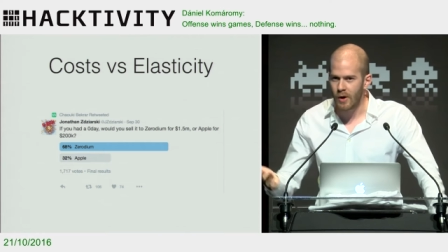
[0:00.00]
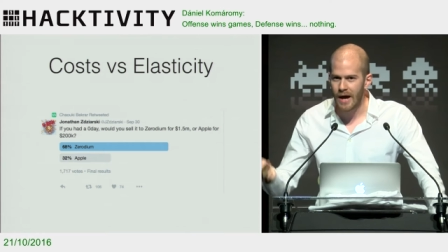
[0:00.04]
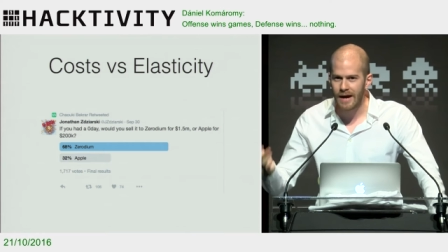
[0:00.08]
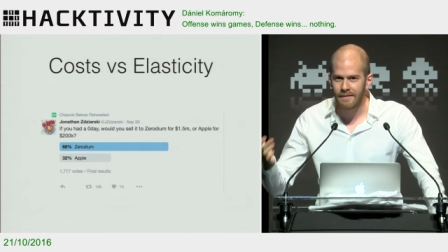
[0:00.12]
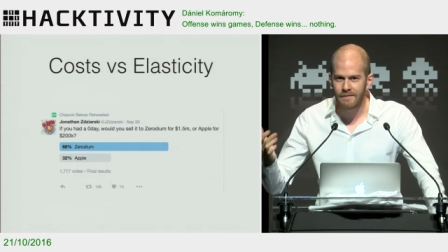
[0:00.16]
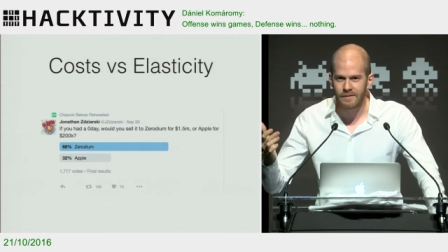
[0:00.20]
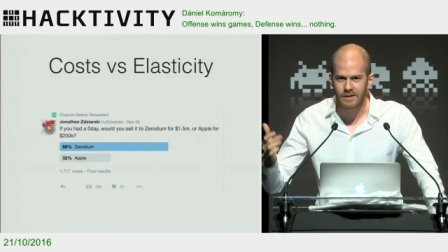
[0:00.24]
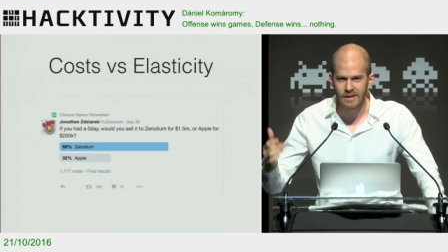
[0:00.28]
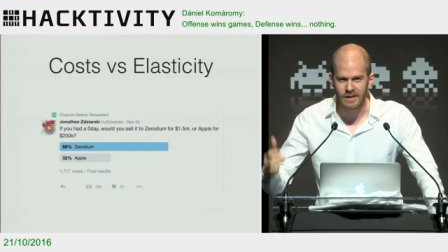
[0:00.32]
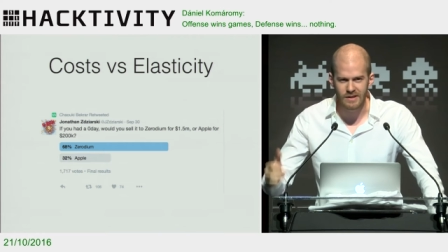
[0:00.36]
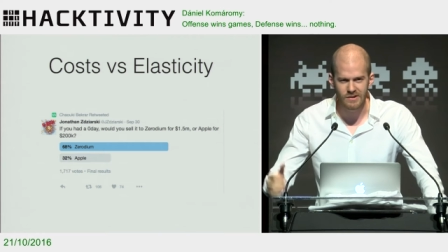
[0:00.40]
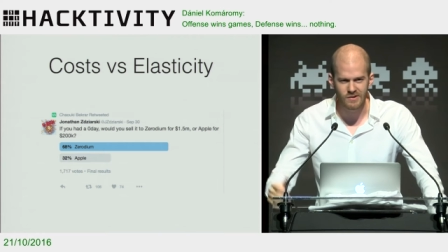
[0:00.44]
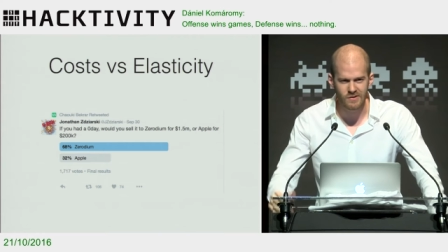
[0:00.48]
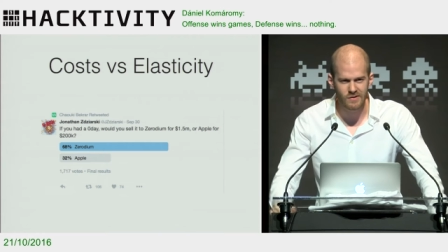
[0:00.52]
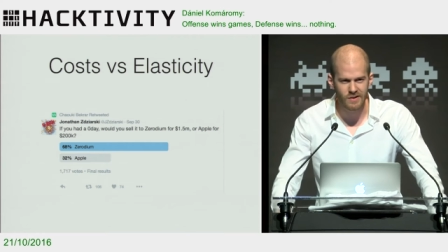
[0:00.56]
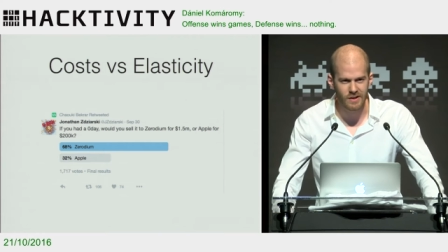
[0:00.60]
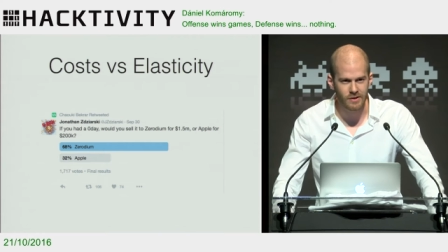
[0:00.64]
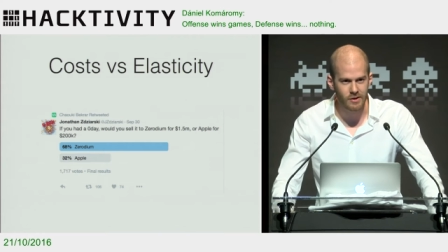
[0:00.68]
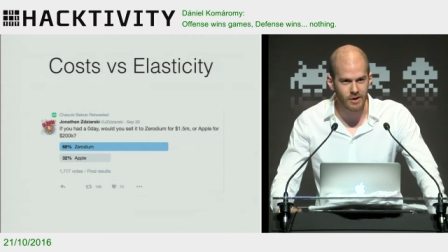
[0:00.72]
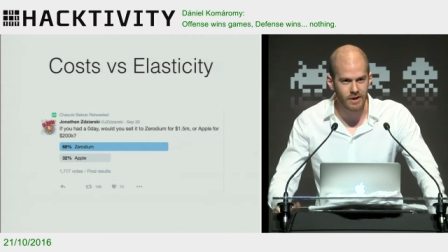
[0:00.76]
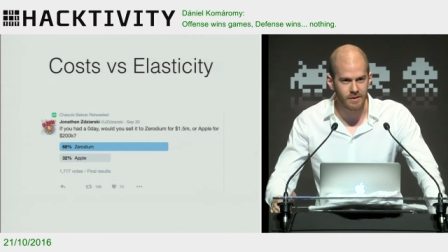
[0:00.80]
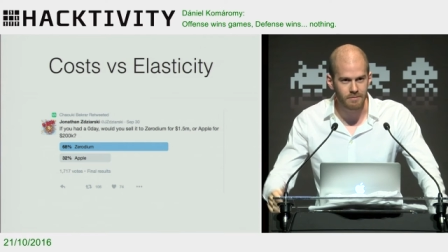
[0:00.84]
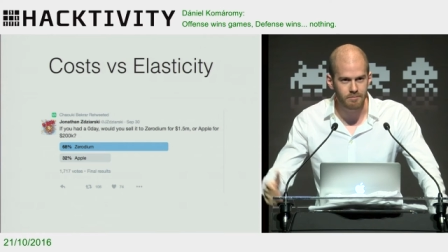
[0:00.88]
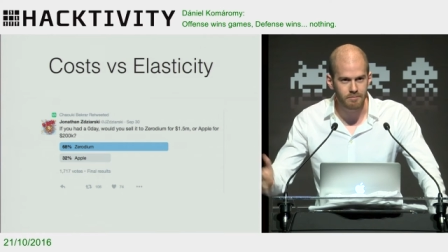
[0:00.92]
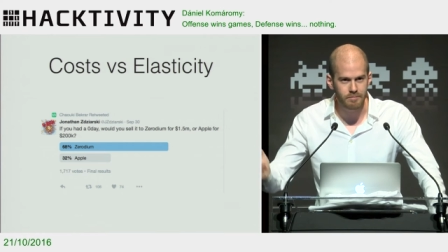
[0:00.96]
evidence that
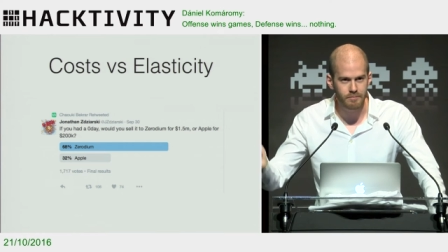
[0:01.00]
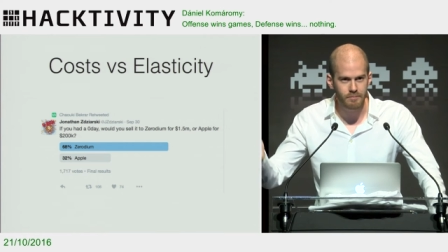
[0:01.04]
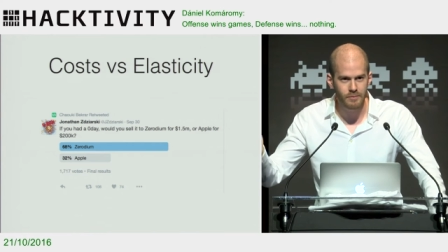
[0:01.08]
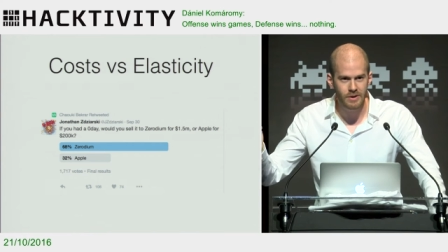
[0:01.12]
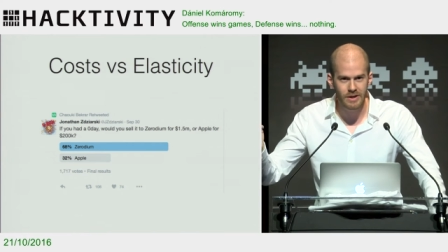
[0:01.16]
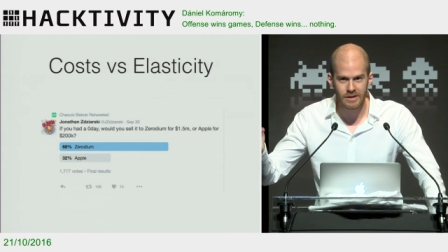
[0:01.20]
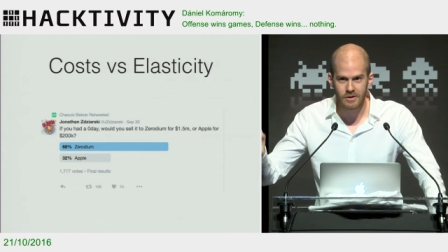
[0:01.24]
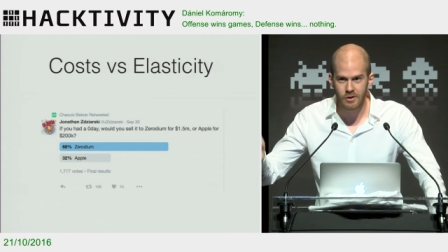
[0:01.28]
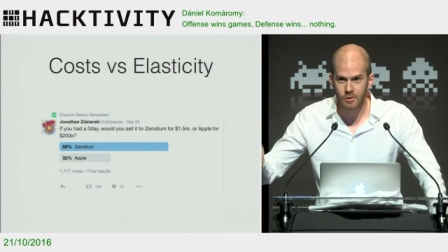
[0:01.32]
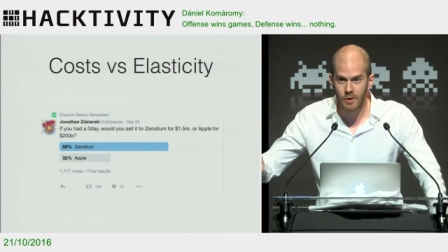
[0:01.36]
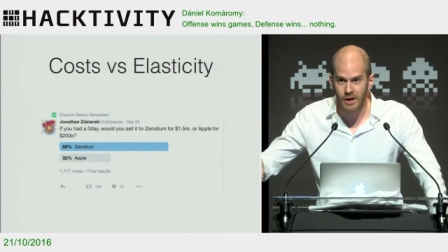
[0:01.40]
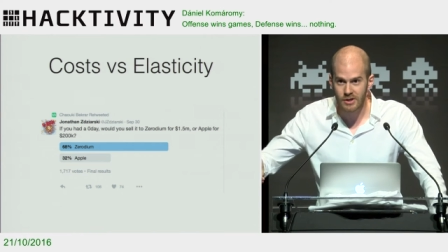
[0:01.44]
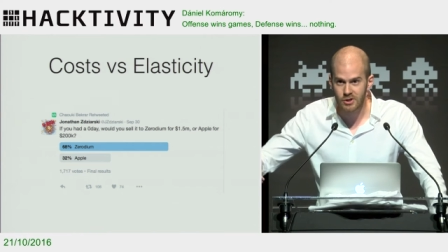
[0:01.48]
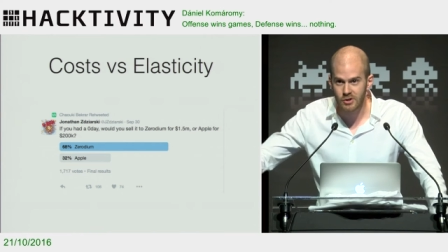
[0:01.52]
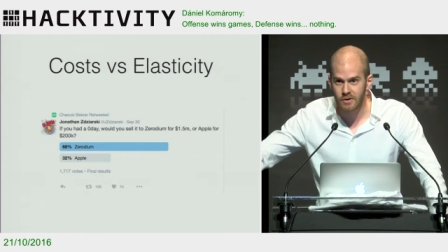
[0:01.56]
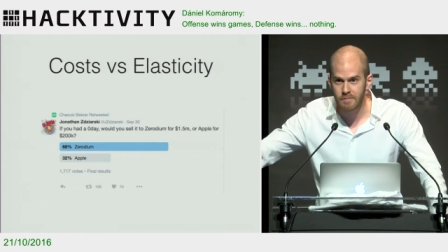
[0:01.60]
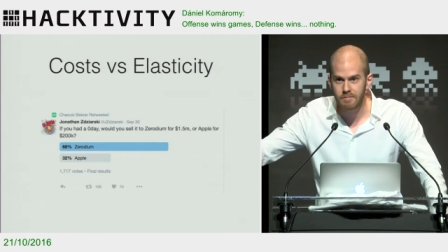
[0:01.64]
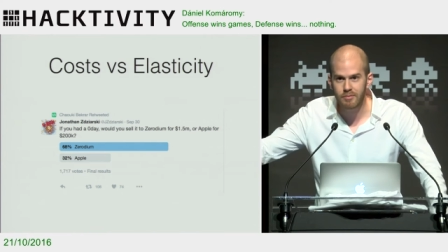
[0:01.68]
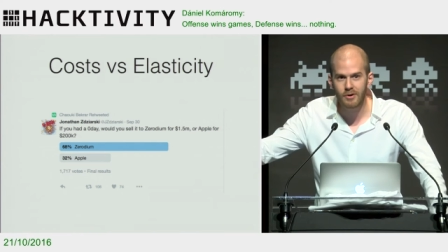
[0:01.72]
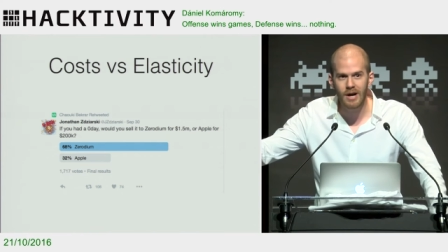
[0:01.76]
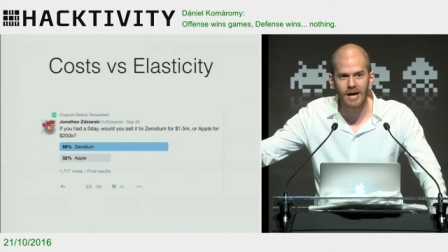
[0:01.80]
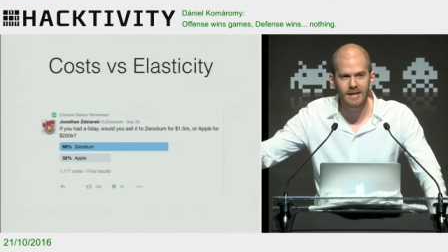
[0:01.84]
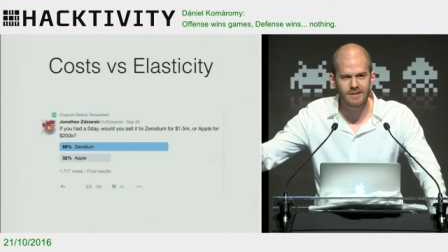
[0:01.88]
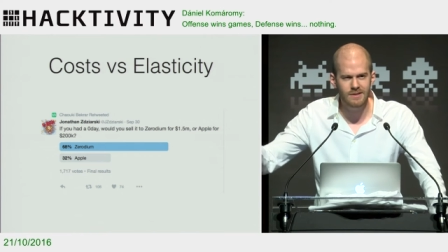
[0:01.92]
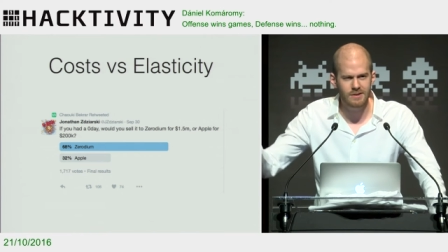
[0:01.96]
you actually
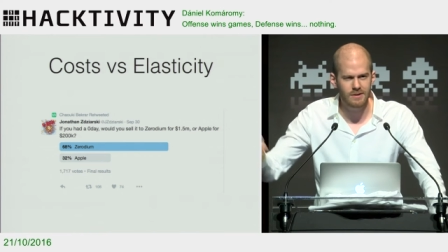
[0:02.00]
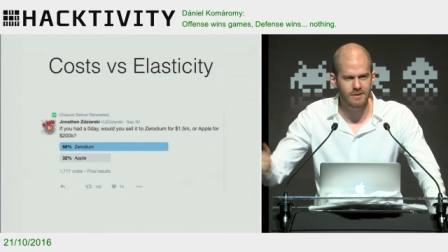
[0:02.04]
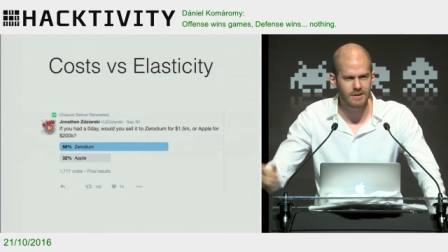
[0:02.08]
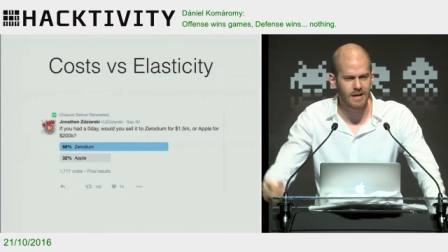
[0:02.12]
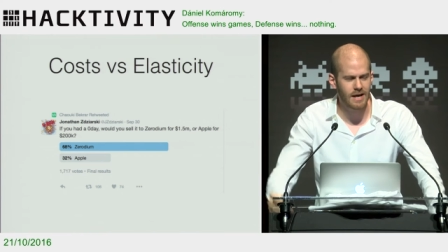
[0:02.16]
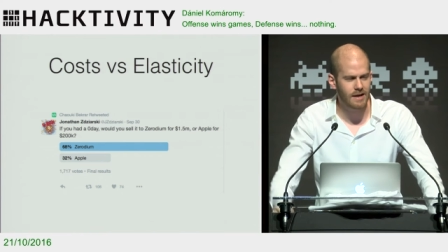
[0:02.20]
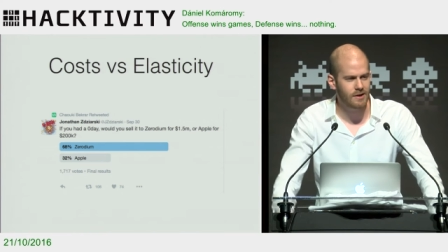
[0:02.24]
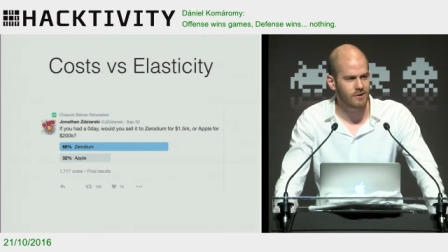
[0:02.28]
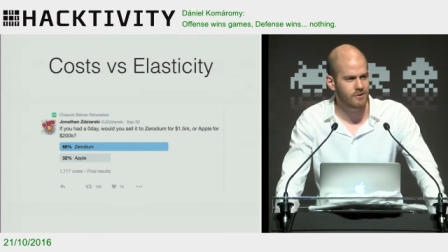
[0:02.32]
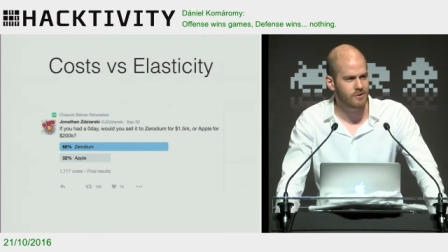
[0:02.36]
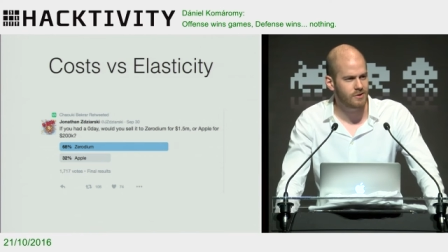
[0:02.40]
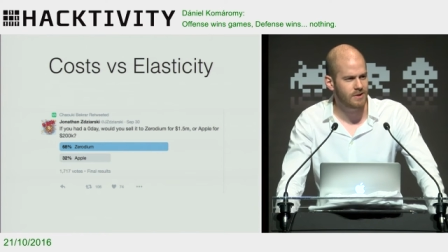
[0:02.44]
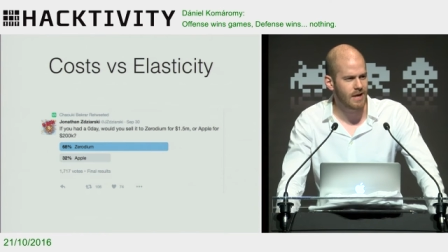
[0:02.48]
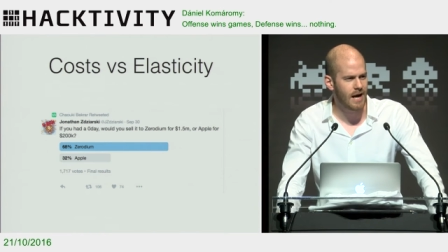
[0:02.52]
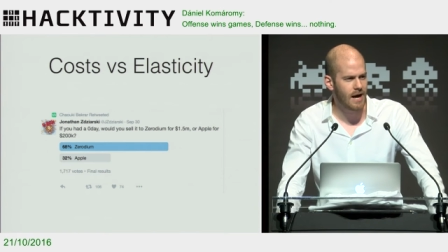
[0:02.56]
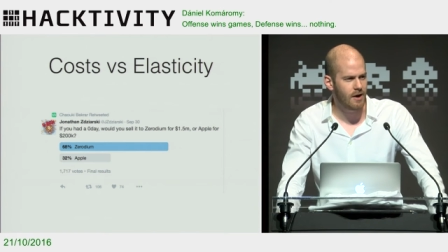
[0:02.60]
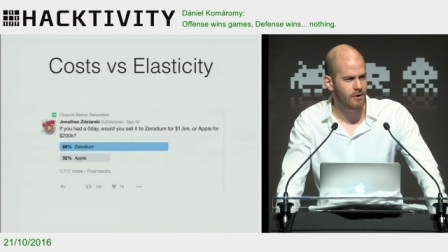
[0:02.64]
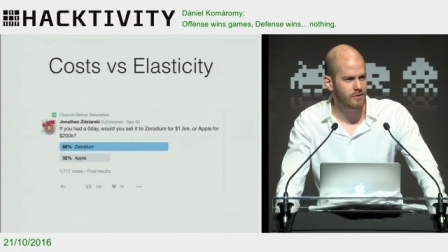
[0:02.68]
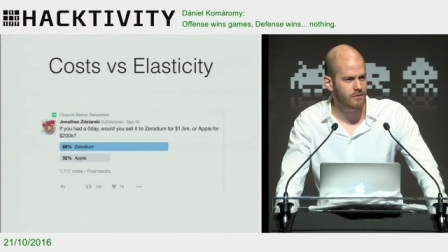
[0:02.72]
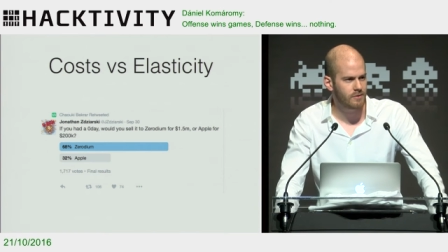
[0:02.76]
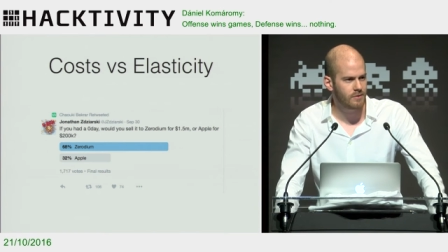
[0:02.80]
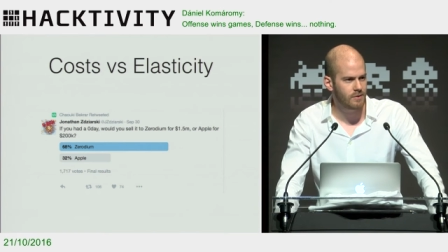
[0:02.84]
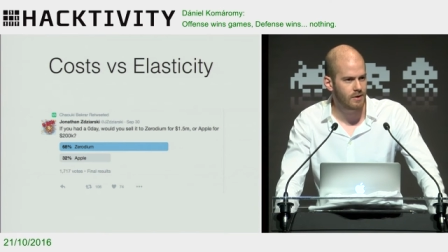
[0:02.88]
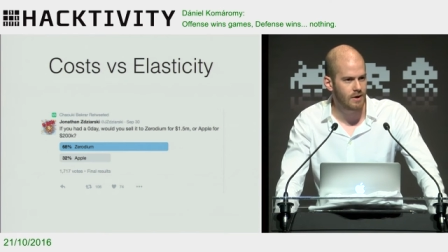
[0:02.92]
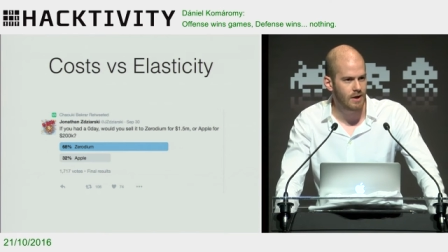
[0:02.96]
price attackers
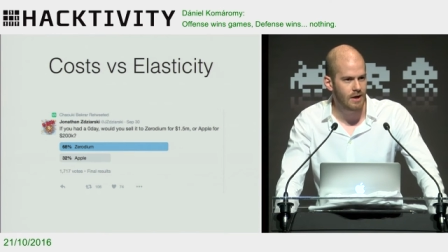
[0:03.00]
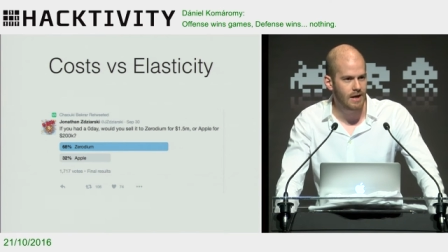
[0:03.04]
out.